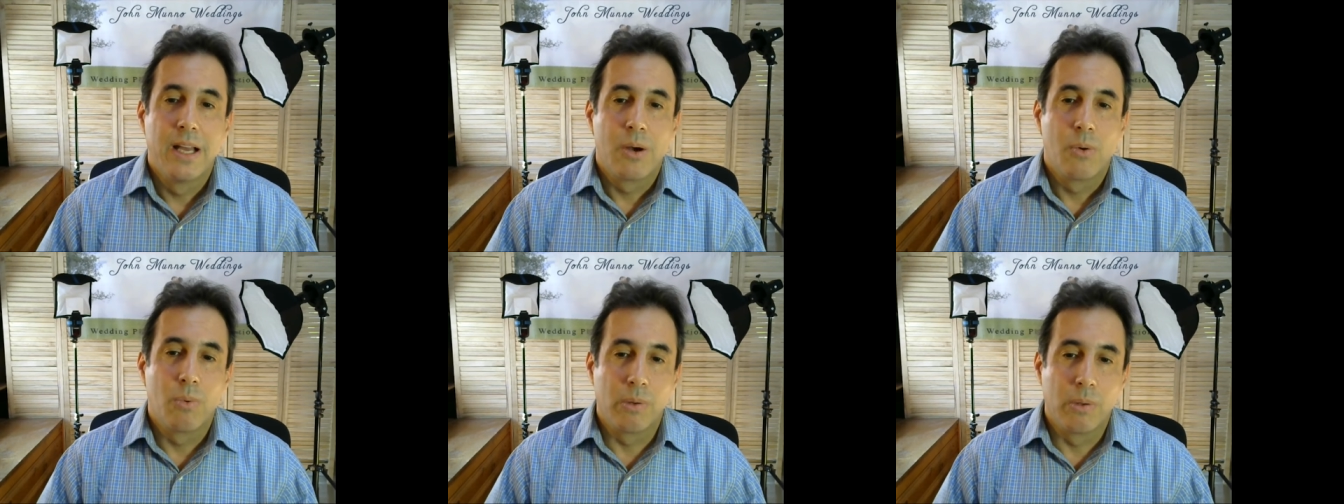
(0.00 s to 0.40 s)

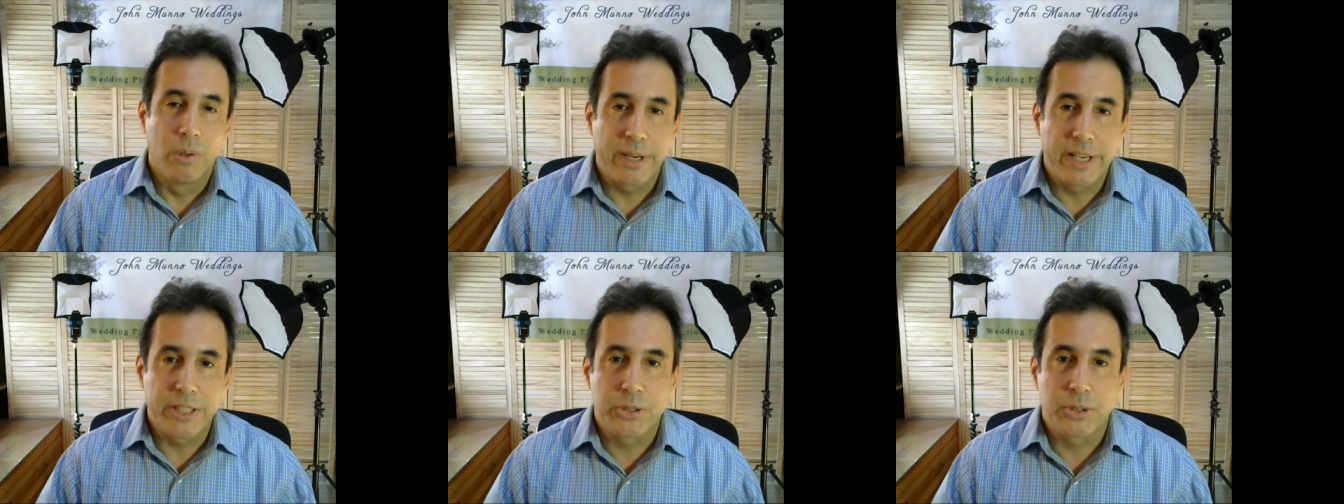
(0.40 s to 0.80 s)
will
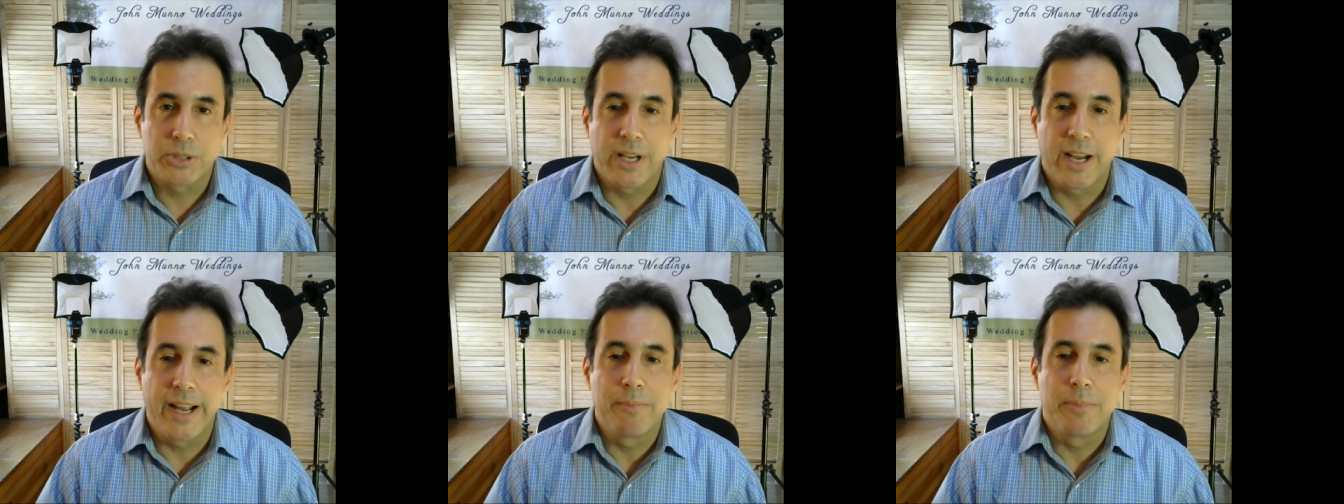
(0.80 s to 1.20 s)
look at your
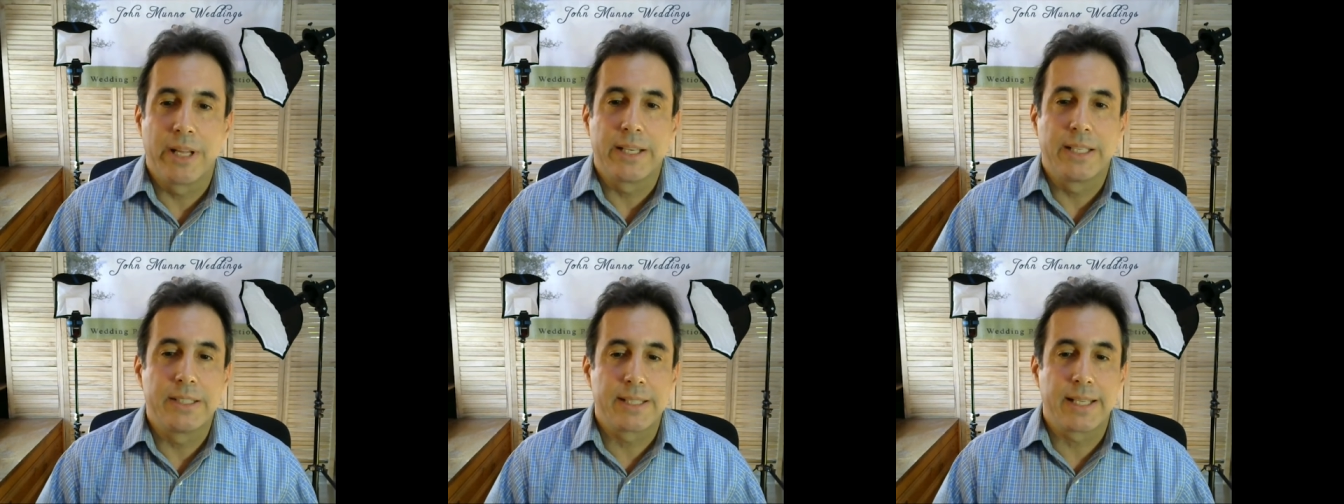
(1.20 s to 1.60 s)

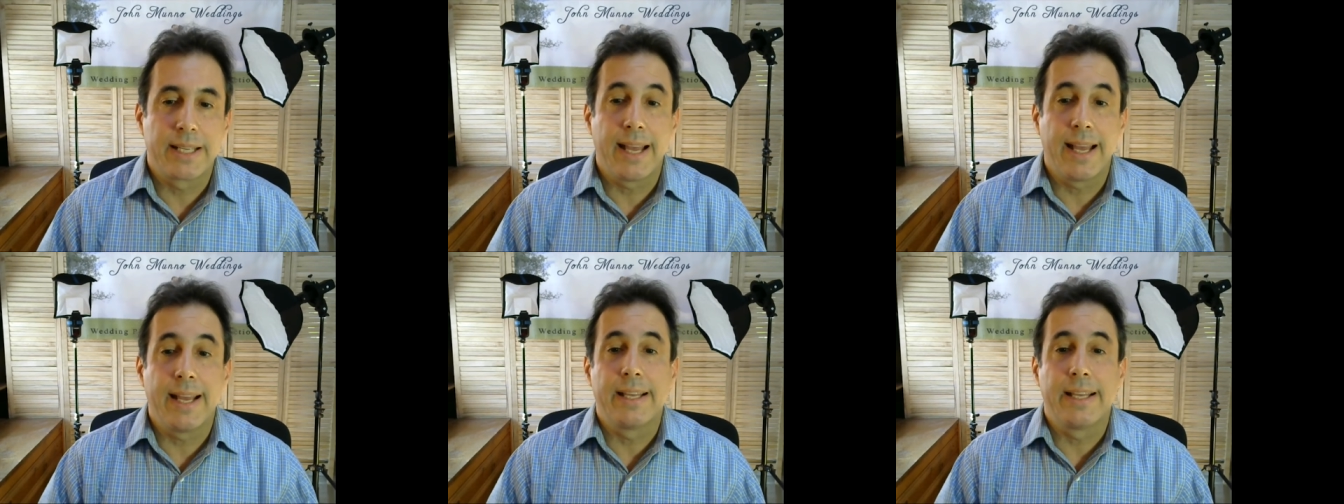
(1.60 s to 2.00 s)
timeline and say,
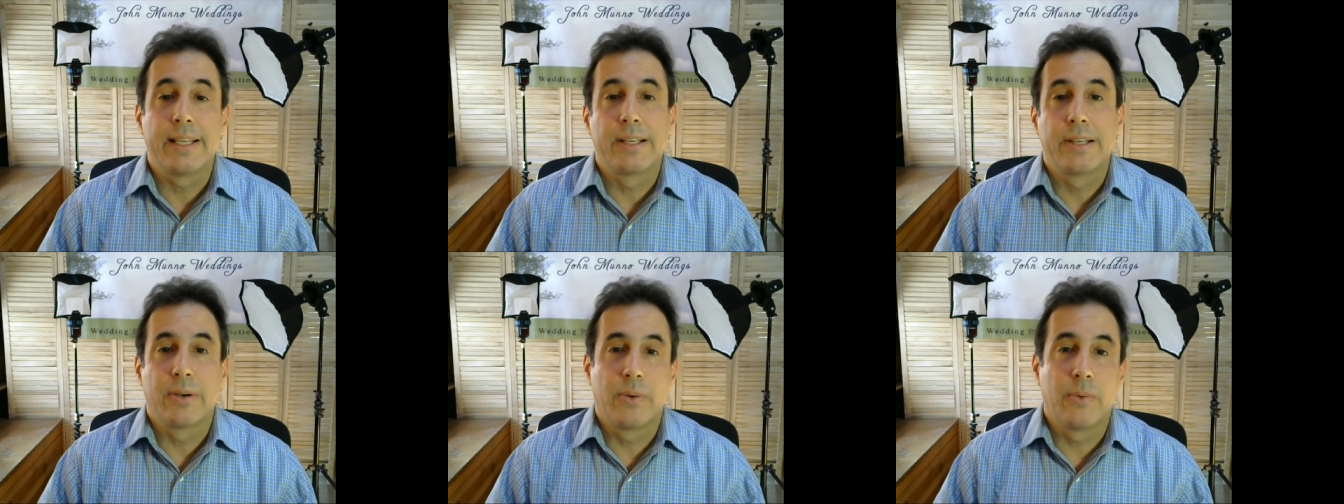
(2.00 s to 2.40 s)
hey,
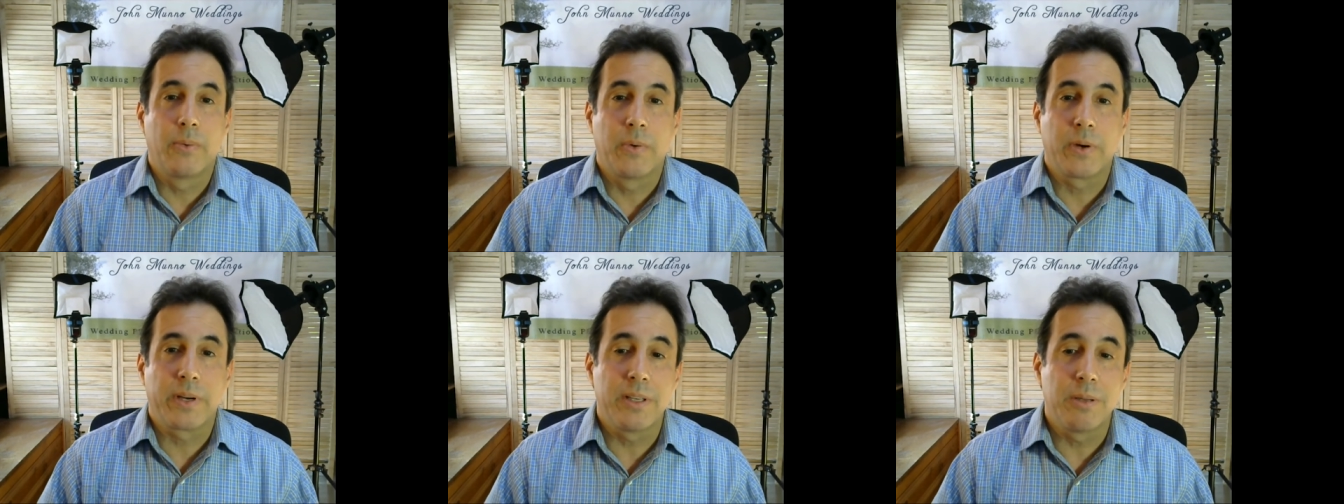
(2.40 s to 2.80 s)

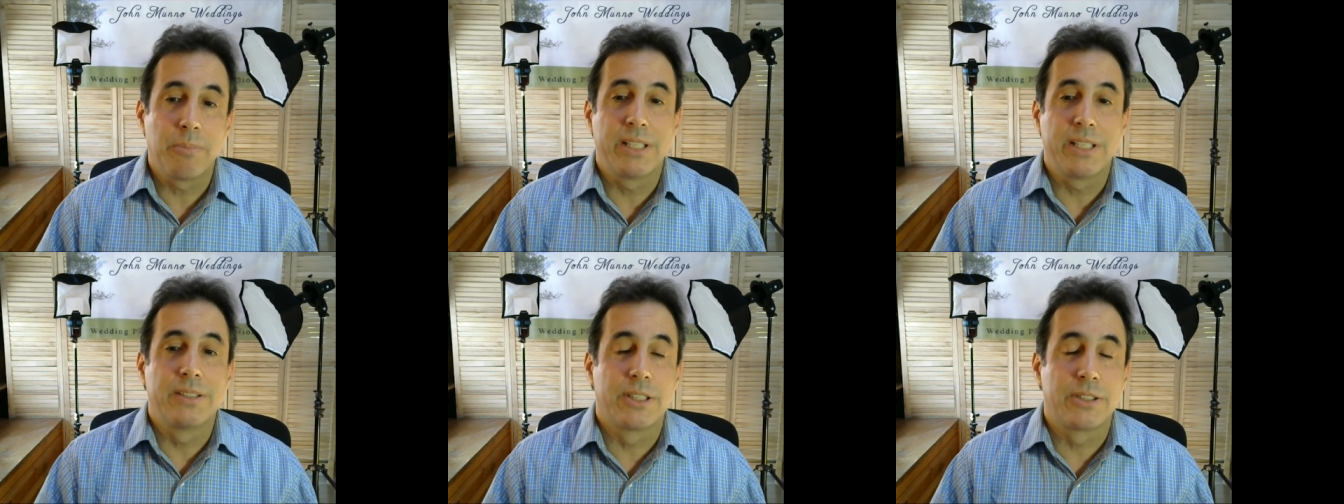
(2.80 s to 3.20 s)
we're going to
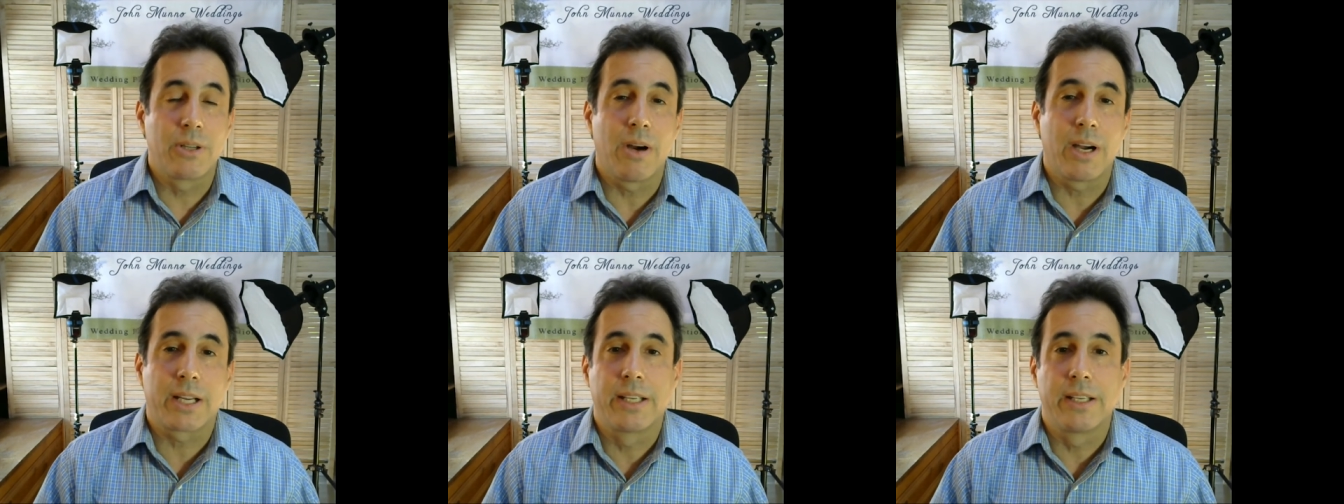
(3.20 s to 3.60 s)
be in the
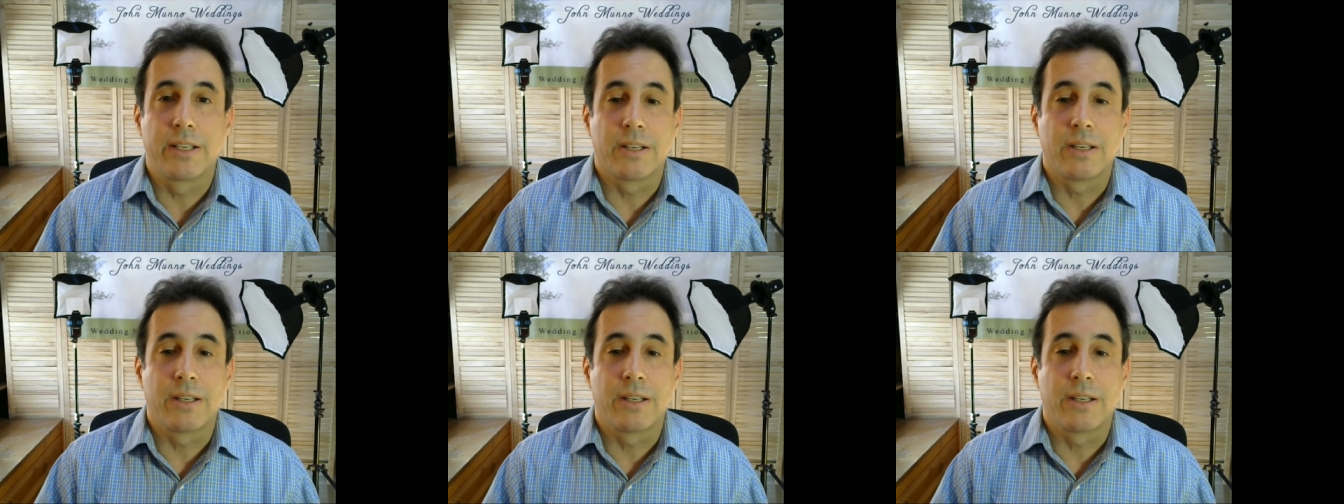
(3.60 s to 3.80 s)
dark here.